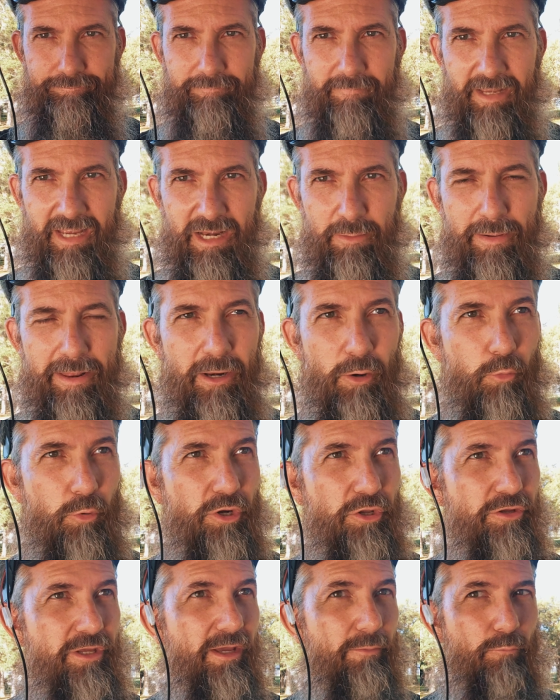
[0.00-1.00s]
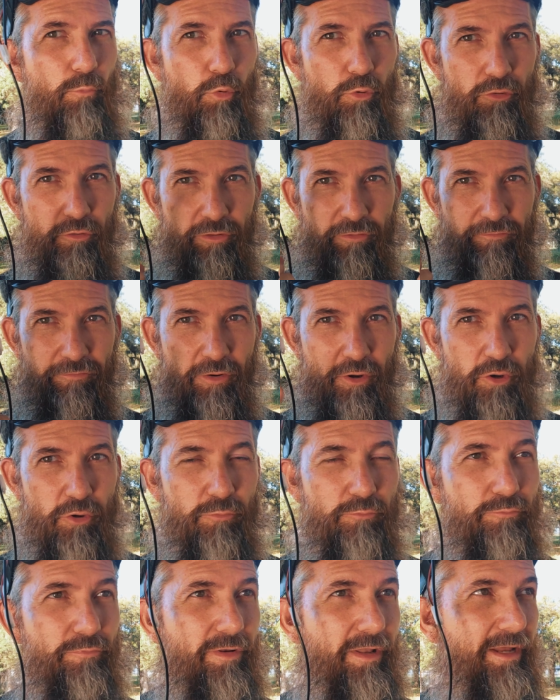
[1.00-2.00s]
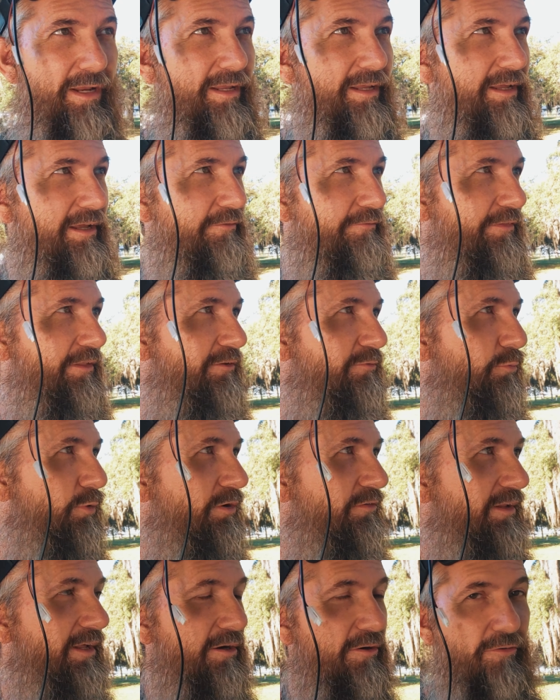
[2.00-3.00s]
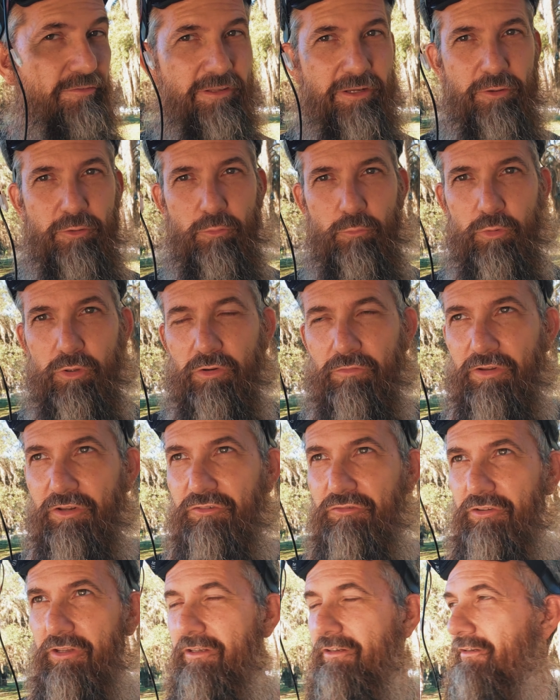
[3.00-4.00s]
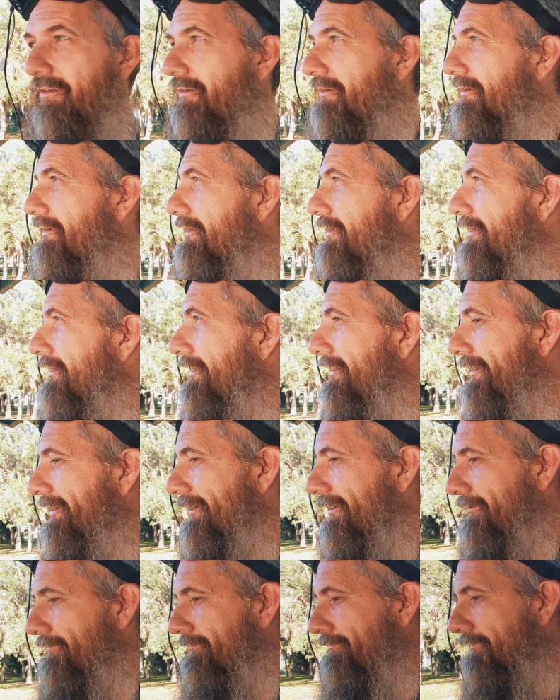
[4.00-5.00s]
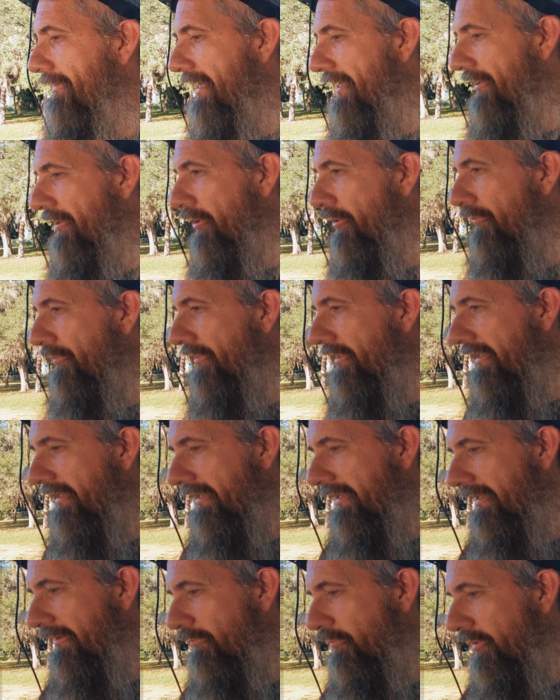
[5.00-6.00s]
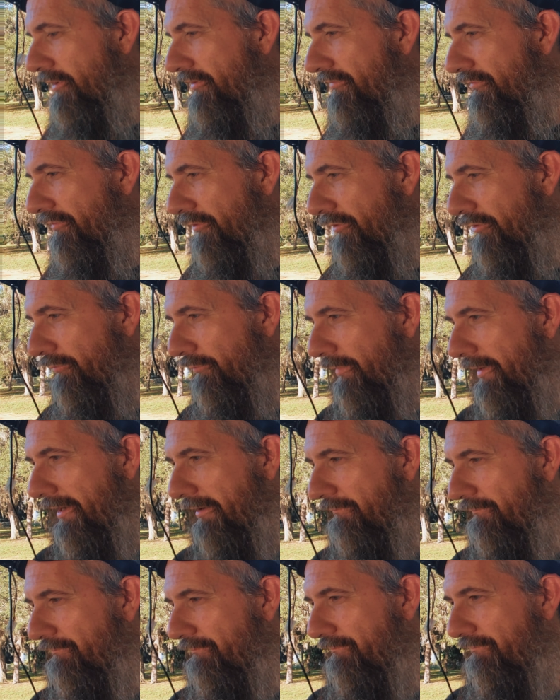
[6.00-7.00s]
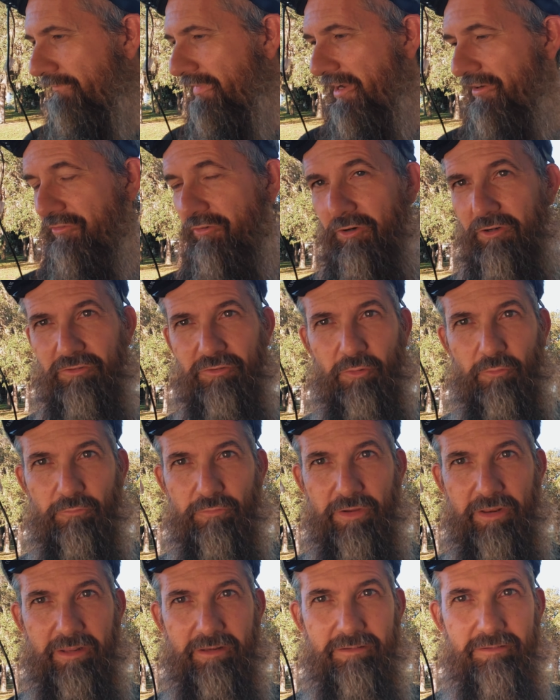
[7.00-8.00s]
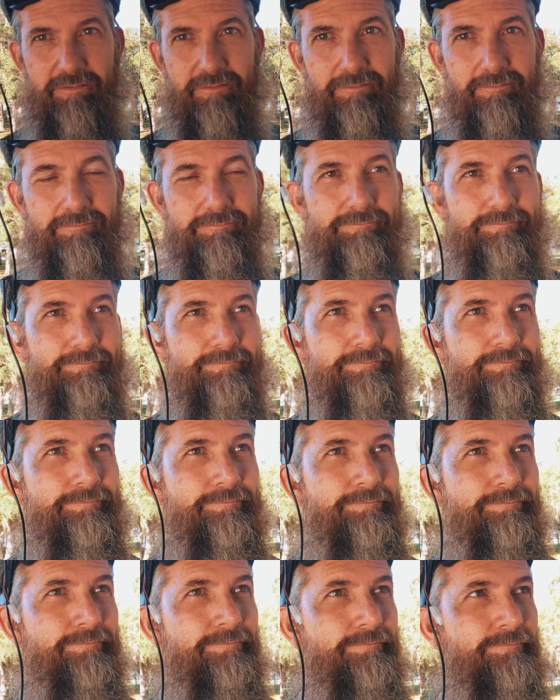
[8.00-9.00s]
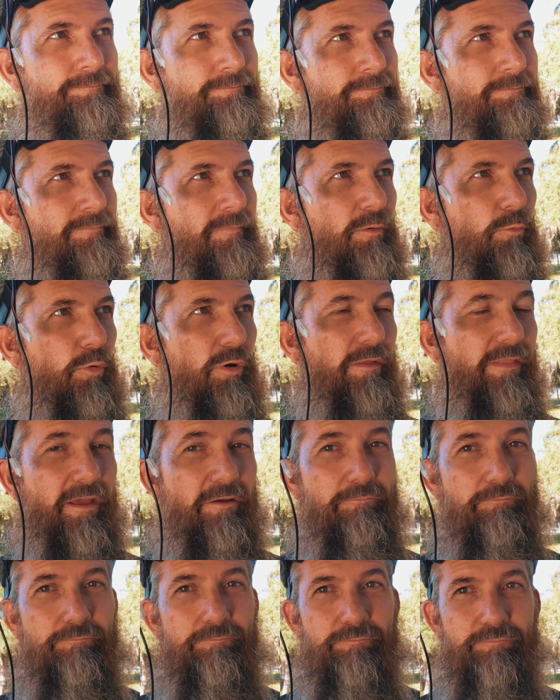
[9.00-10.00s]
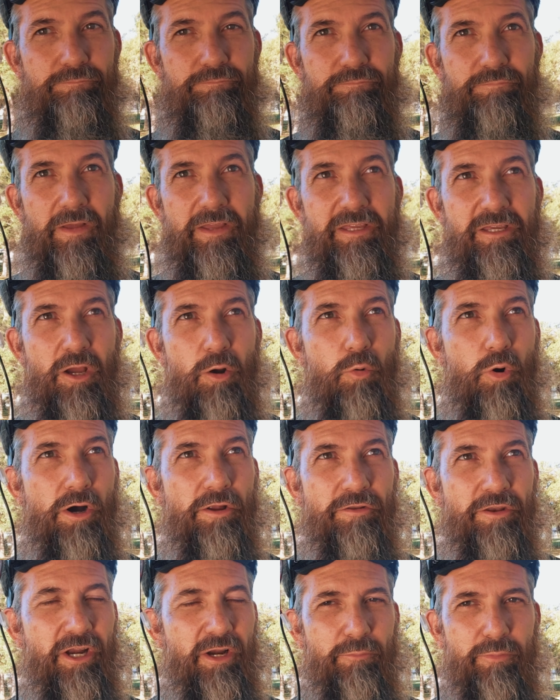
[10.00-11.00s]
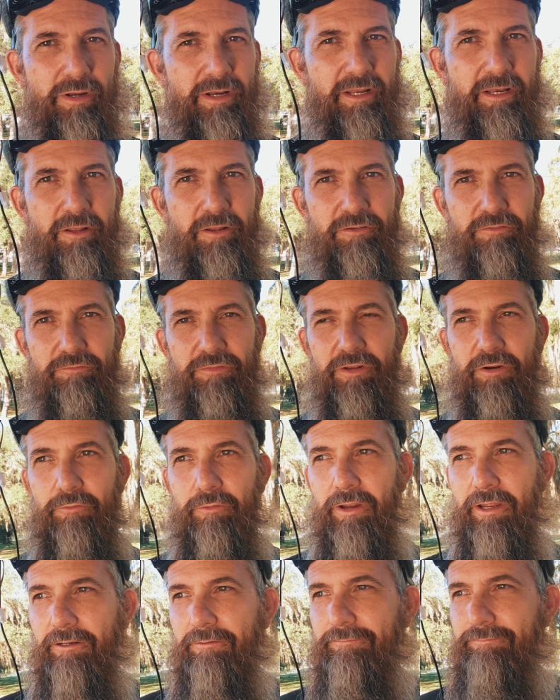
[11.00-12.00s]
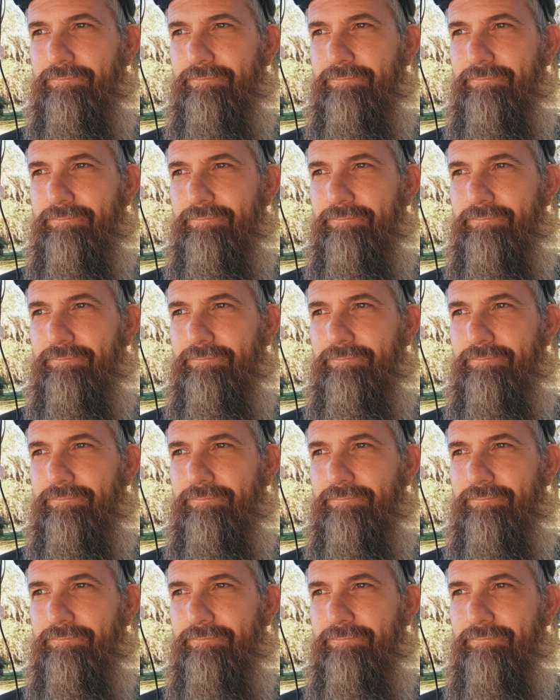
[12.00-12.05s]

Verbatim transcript: Anybody know where you can get more of the foam? Like if this wears out, because I know it will eventually. Um, I know the ones for my marks don't fit it. Well, they they can go on there, but it doesn't fit right.